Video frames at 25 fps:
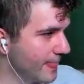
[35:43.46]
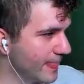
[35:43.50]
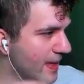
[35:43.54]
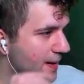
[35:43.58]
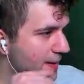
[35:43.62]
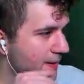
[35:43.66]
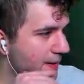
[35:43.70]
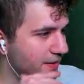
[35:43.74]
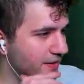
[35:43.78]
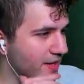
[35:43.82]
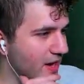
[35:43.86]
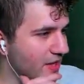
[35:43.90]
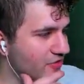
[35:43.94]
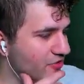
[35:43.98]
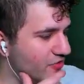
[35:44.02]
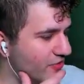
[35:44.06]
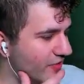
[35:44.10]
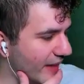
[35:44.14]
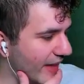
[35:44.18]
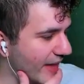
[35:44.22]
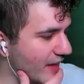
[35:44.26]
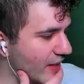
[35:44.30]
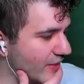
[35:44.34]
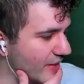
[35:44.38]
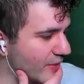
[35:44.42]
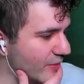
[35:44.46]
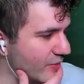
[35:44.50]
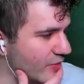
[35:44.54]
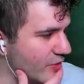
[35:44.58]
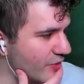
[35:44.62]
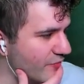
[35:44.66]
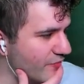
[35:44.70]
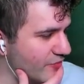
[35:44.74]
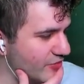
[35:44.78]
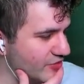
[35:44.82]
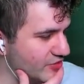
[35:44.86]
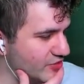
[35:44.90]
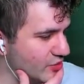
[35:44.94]
Another land. Okay, we go
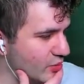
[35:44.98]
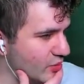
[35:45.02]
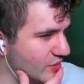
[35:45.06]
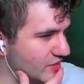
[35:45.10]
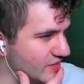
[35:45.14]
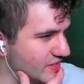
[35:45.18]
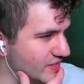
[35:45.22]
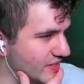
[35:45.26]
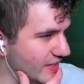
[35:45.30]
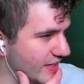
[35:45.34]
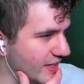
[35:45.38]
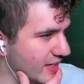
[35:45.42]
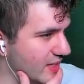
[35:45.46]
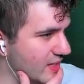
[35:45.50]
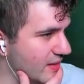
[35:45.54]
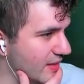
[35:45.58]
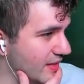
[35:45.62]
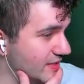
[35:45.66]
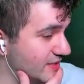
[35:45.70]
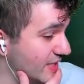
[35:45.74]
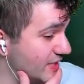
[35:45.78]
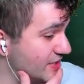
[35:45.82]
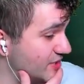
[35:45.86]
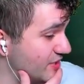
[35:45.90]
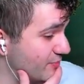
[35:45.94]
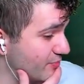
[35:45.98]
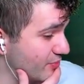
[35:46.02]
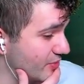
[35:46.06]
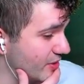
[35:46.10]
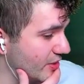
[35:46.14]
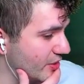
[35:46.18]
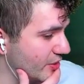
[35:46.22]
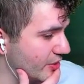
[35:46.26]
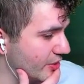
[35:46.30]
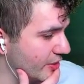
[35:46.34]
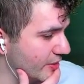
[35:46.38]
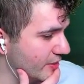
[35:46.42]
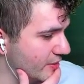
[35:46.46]
for the Soaring City. That's actually pretty
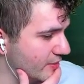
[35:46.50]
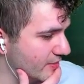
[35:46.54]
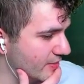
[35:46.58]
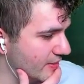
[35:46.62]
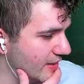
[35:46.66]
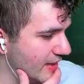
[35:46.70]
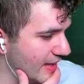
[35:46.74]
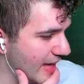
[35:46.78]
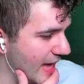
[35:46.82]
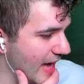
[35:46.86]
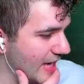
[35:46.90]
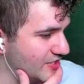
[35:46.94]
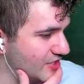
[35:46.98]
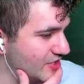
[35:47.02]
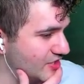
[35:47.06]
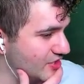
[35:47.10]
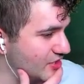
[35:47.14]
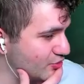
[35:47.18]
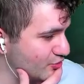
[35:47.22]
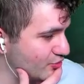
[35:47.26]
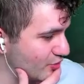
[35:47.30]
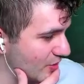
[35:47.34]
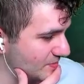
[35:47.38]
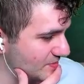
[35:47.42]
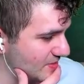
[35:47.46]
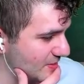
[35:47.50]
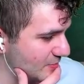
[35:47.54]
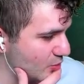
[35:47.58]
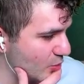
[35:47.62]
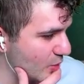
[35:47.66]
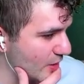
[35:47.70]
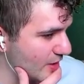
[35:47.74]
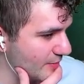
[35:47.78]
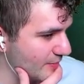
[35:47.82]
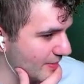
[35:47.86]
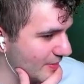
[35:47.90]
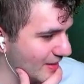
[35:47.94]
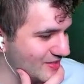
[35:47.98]
good. Actually disrupts them
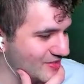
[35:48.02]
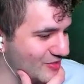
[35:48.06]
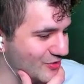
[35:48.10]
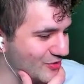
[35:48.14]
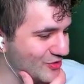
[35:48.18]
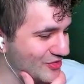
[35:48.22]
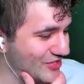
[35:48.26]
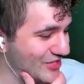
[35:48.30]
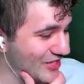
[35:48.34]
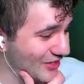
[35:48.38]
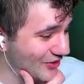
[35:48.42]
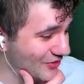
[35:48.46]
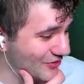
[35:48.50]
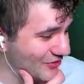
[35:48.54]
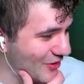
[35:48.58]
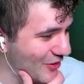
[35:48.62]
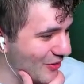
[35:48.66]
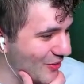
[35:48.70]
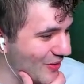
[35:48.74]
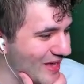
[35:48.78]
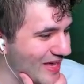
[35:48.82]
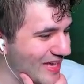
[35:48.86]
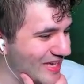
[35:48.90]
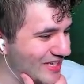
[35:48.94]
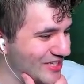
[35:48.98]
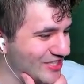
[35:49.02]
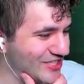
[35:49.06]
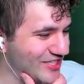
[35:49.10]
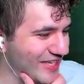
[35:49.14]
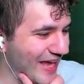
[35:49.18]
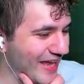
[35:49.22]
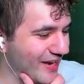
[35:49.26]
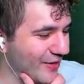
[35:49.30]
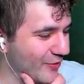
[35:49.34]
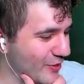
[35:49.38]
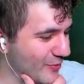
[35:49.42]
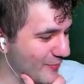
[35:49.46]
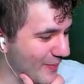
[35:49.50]
quite a bit. So still no
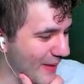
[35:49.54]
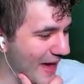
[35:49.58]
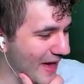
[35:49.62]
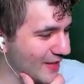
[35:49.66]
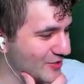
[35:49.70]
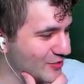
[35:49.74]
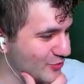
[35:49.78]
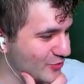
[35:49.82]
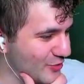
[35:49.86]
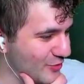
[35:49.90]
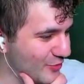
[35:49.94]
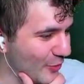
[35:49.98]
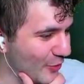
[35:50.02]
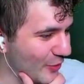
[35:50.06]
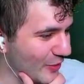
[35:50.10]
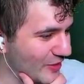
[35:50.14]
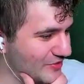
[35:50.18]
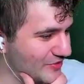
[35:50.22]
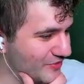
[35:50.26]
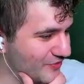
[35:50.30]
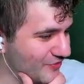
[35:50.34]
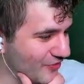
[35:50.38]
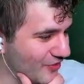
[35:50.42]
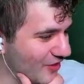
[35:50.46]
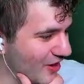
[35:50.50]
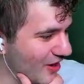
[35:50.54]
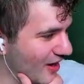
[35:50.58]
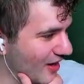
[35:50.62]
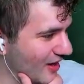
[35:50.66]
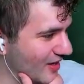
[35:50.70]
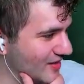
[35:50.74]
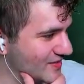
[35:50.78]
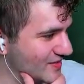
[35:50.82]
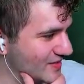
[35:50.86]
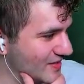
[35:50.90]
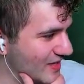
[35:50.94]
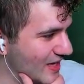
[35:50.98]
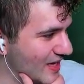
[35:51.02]
Shadowy Backstreet Boys for
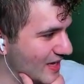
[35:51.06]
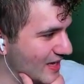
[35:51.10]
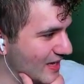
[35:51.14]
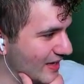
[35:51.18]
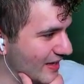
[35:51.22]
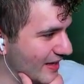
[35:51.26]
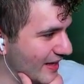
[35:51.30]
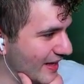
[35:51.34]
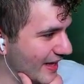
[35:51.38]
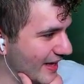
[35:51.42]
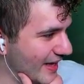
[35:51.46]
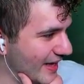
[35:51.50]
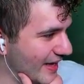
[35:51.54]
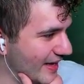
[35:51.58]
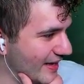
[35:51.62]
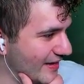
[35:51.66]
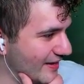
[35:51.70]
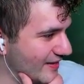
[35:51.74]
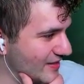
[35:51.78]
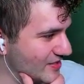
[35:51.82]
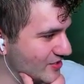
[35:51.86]
us. And let's